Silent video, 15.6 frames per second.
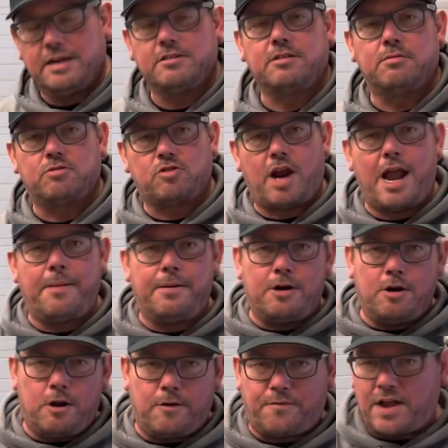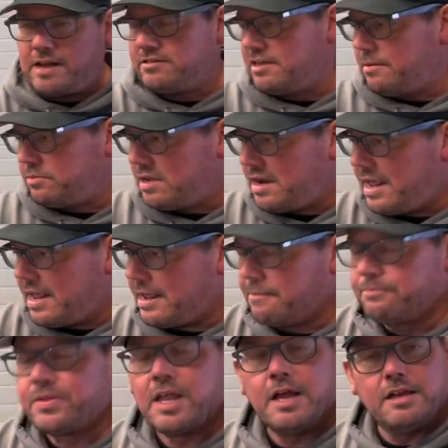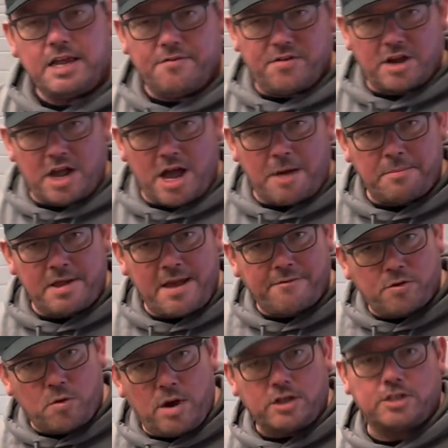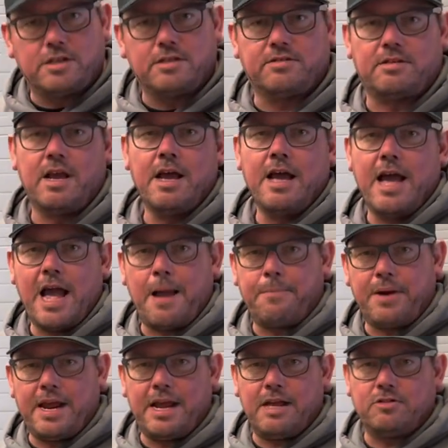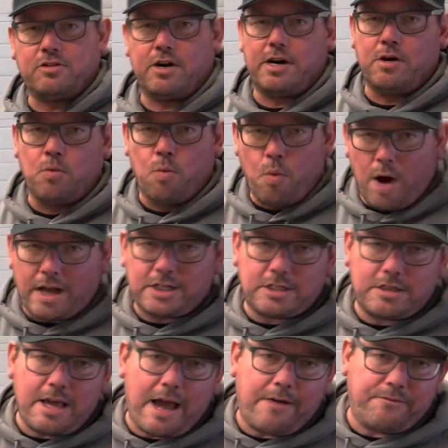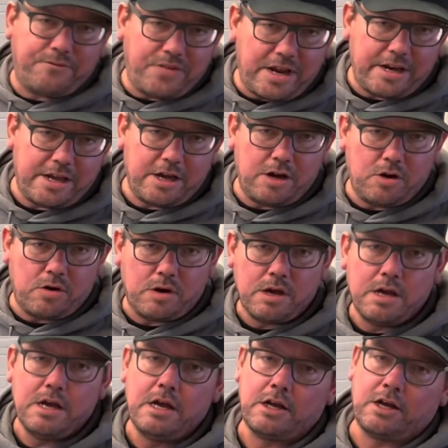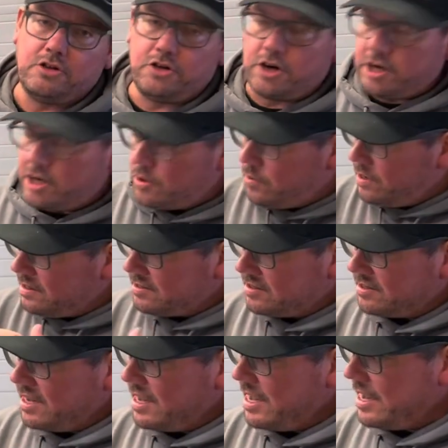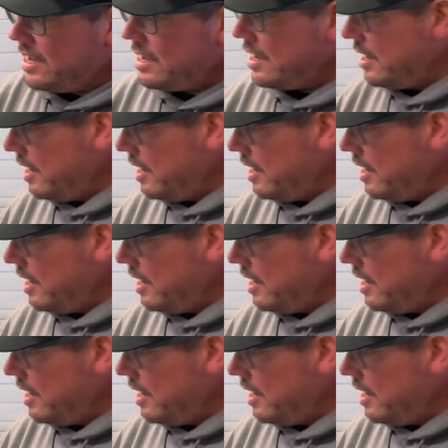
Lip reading: subscribe and notify us up to date. Leave a comment if you have questions. Happy to answer, and watch that video because you're going to want to see